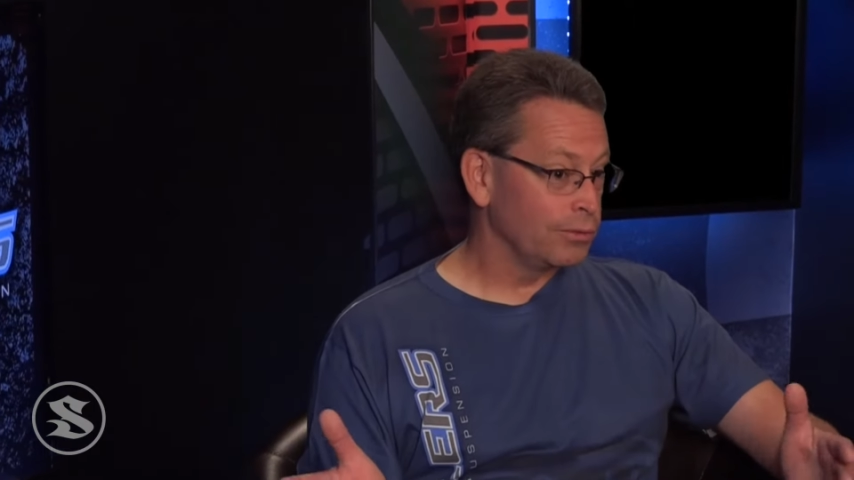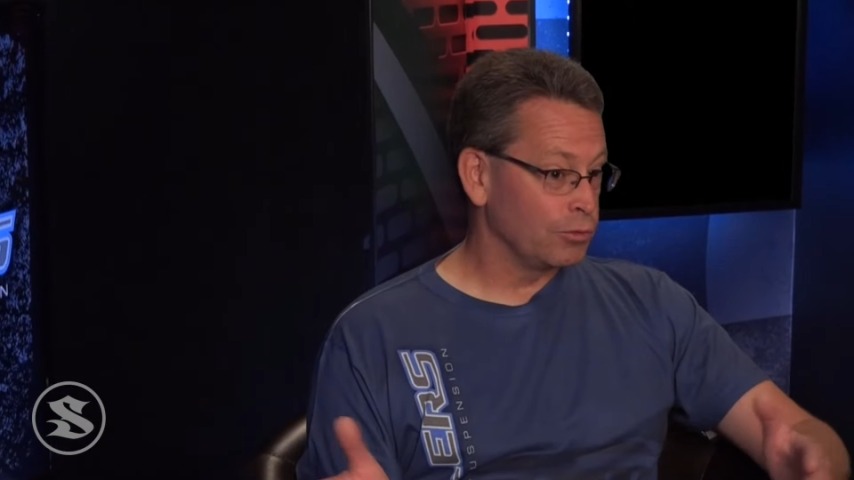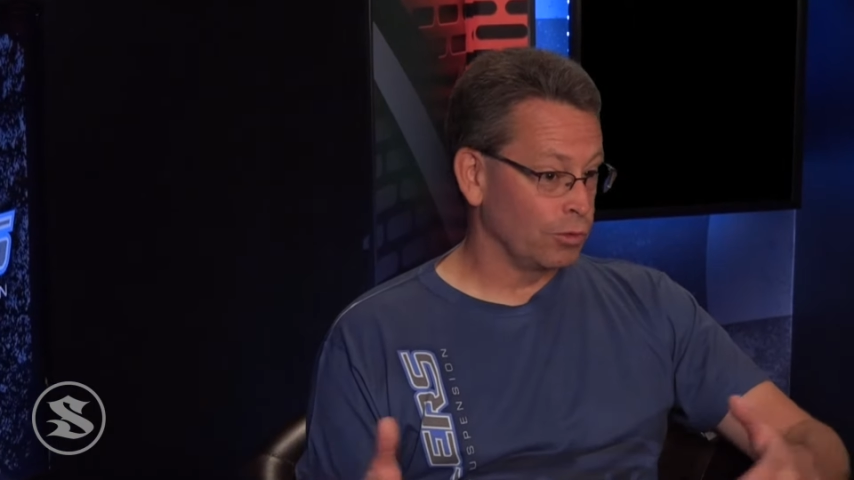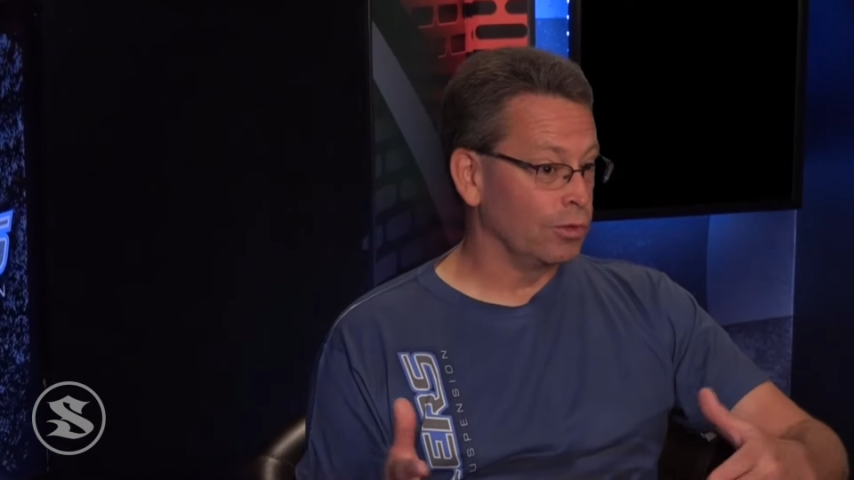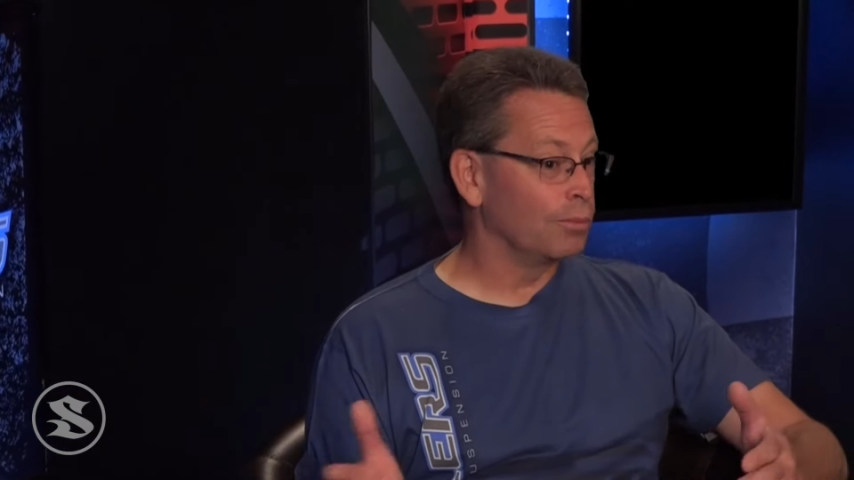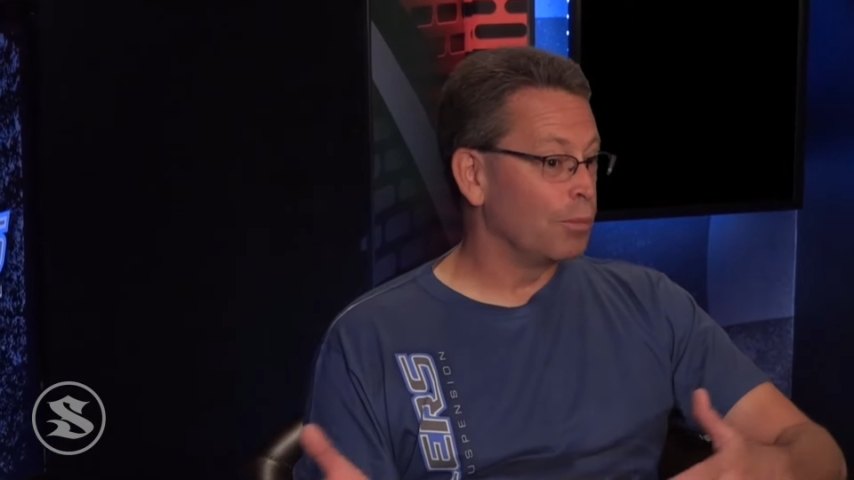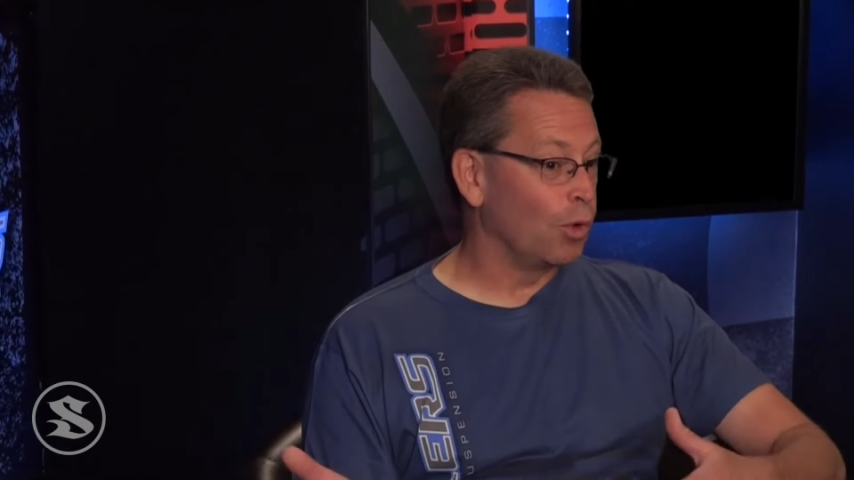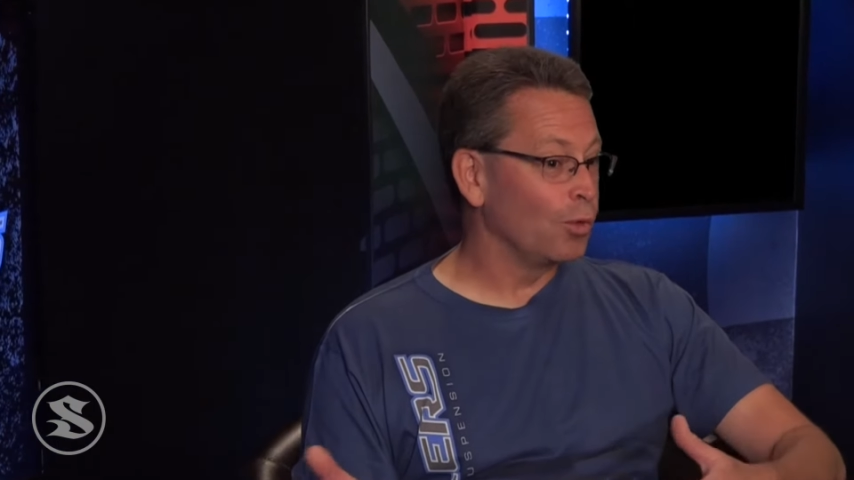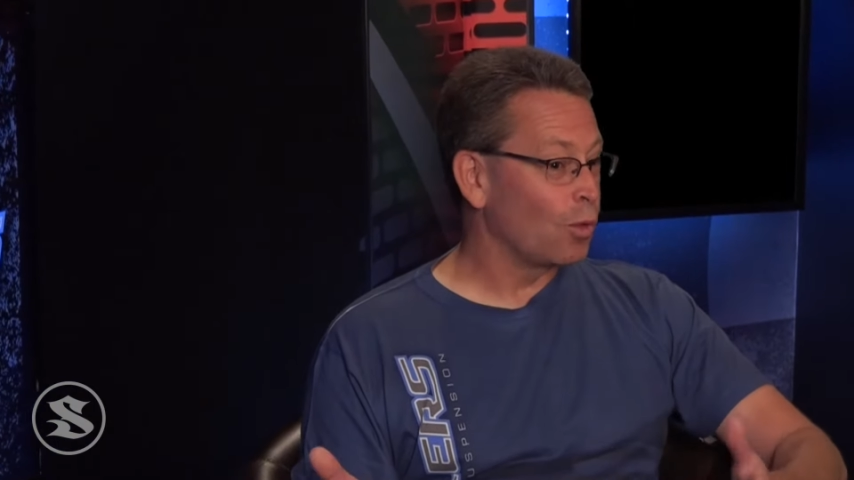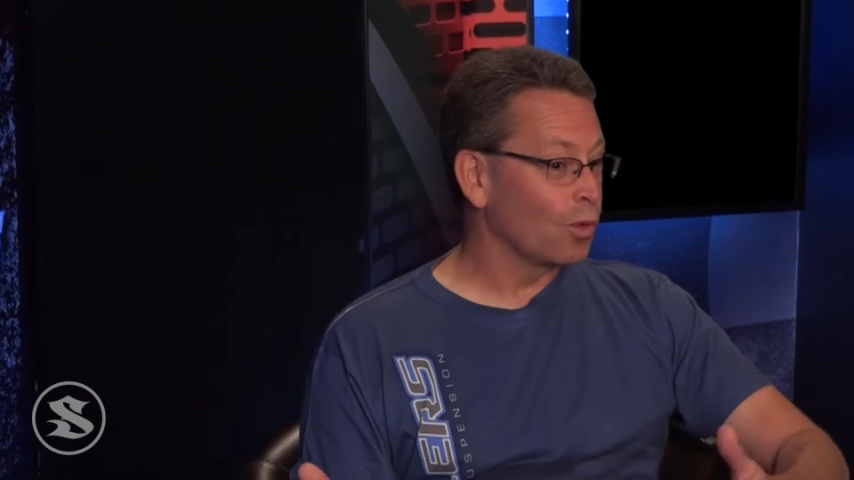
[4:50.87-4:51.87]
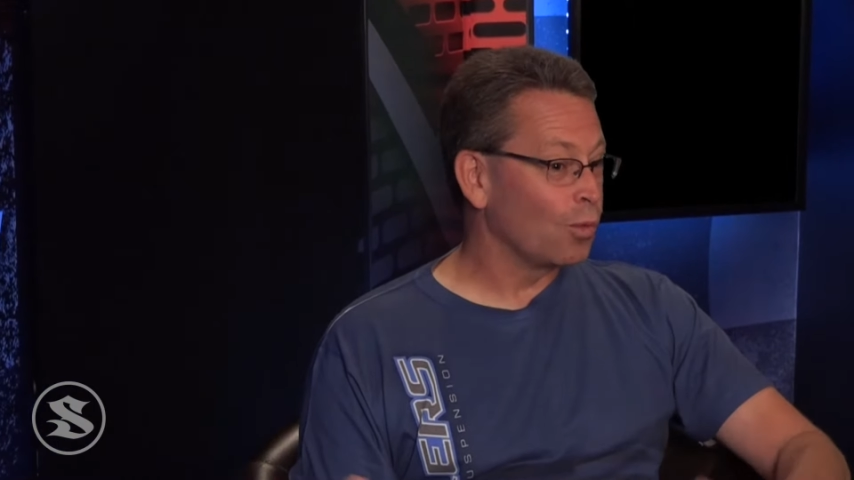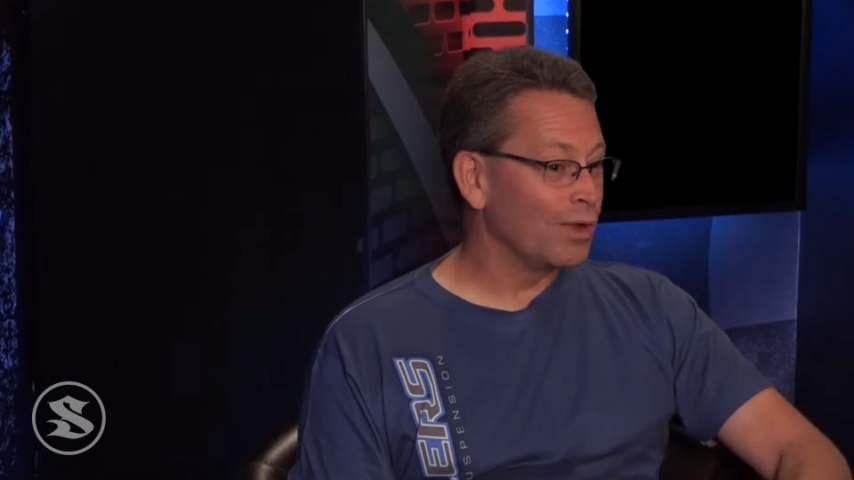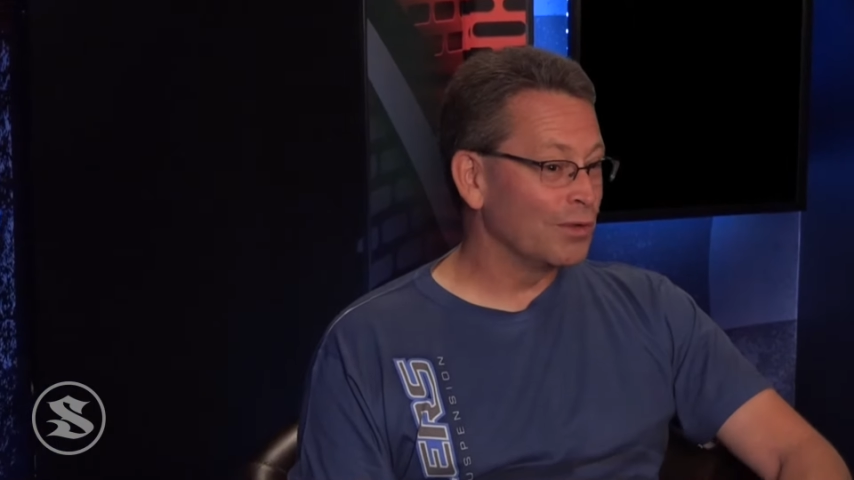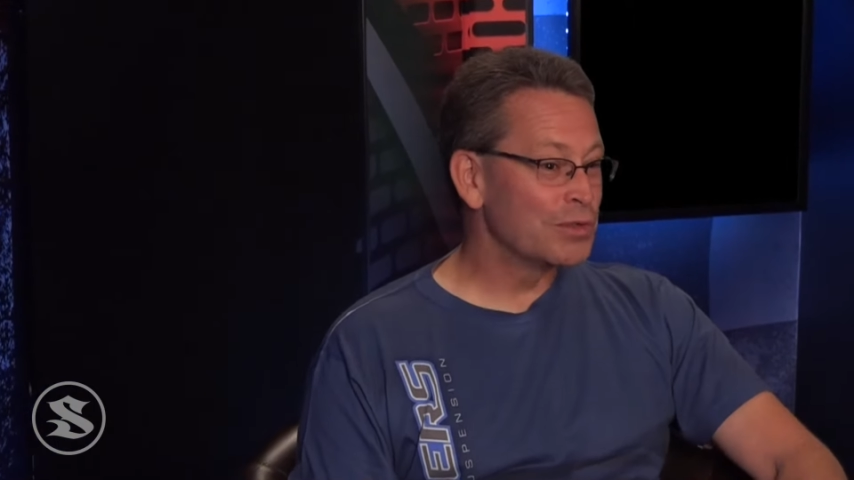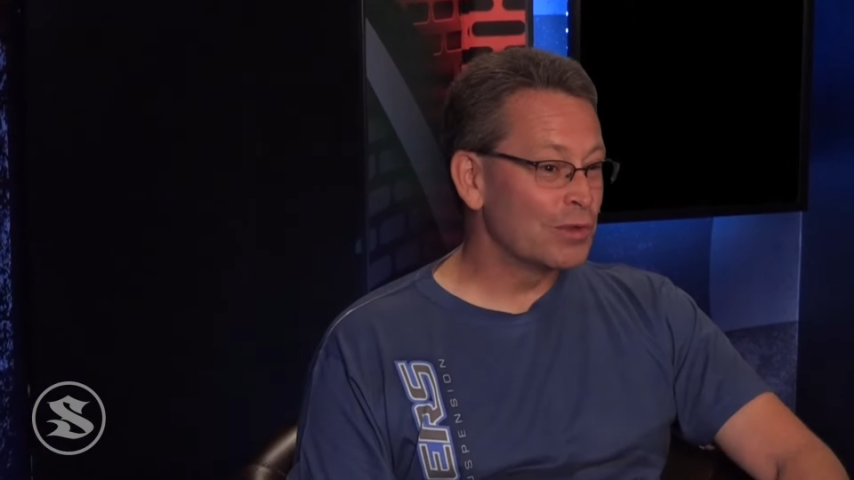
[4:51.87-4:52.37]
drill and bolt or
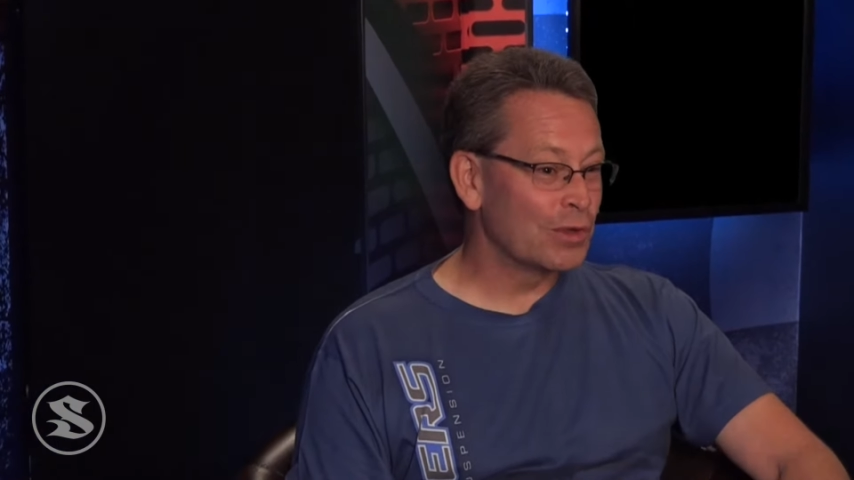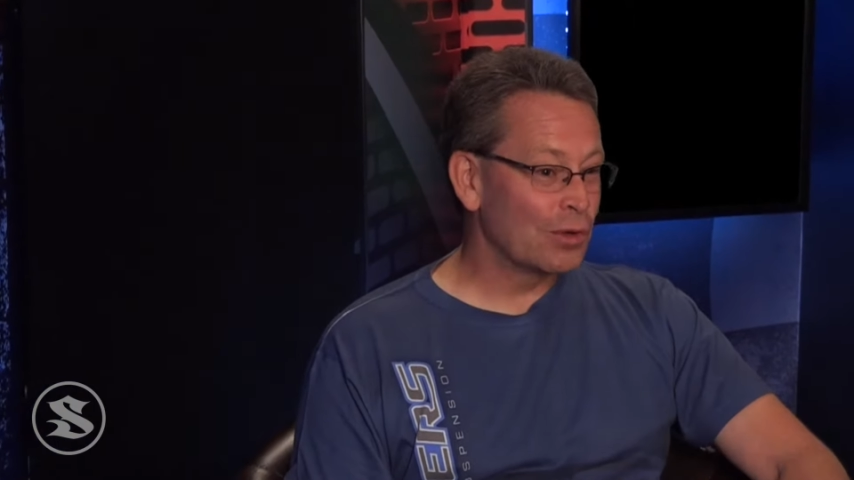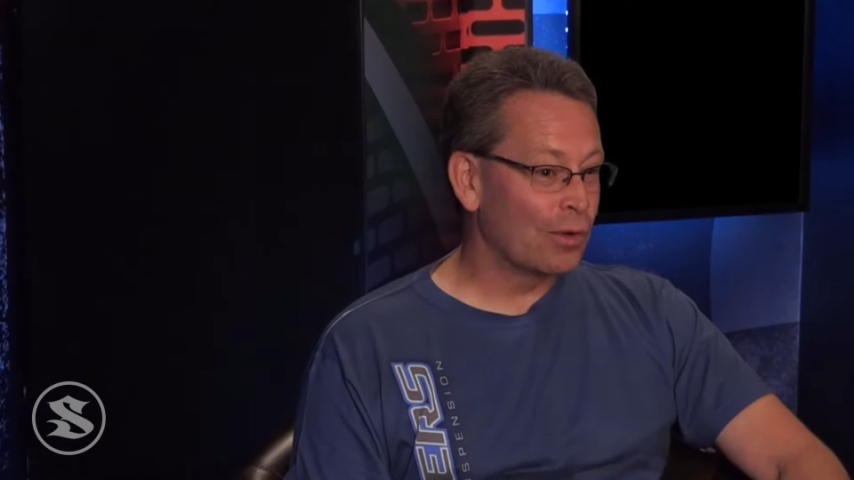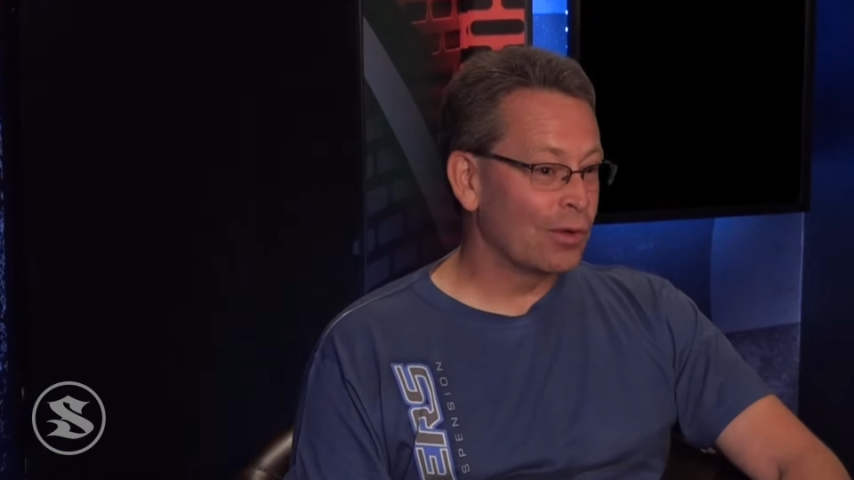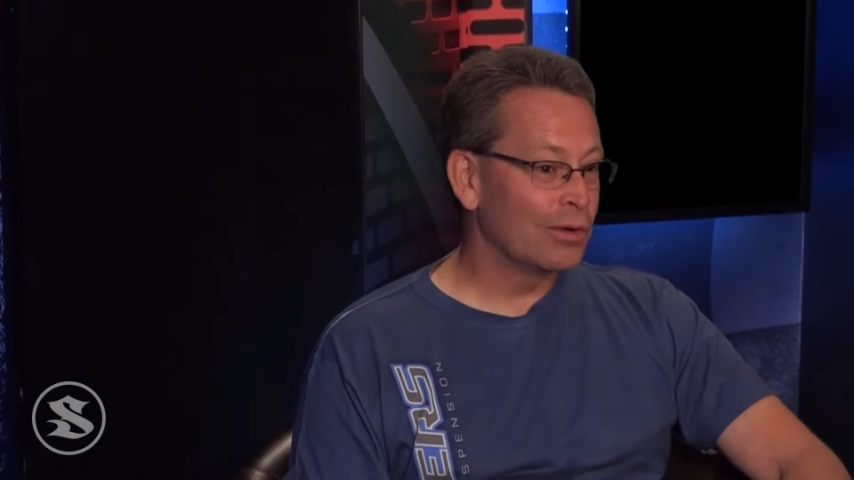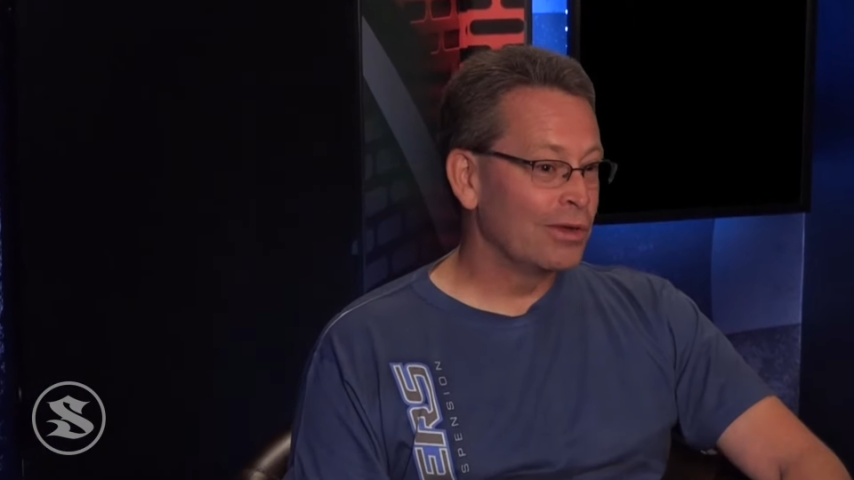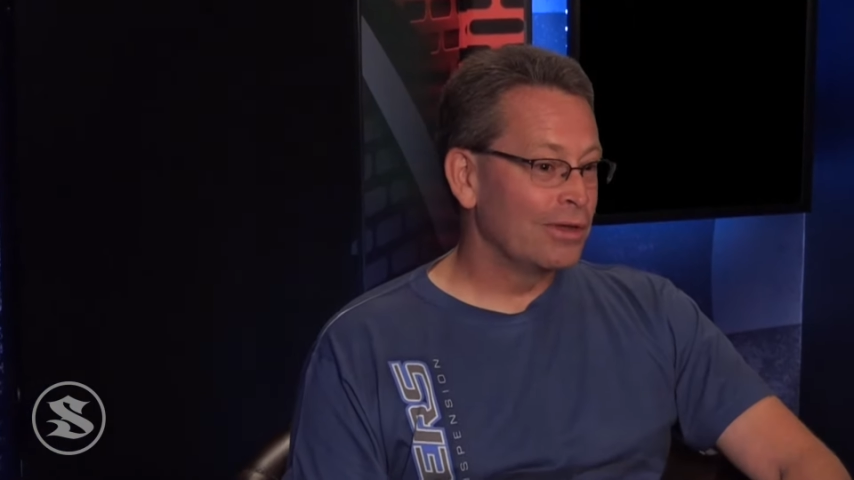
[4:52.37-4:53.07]
weld to the car,